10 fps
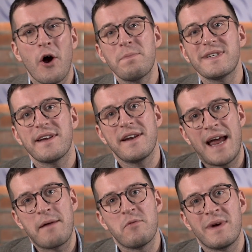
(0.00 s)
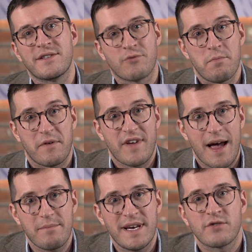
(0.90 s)
Opes and EnableMe's group of
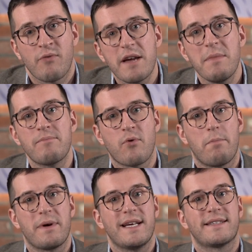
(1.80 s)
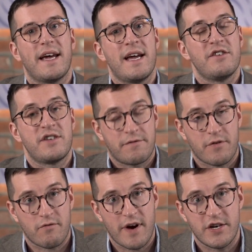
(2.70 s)
companies recommend properties in
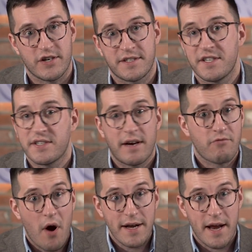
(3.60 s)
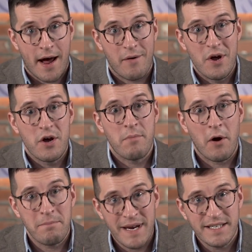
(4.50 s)
different regions. You see, right now,
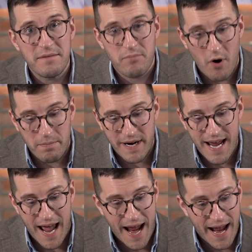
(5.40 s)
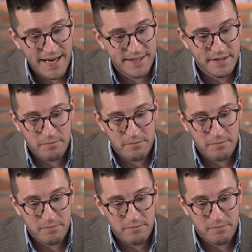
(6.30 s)
Momentum Property has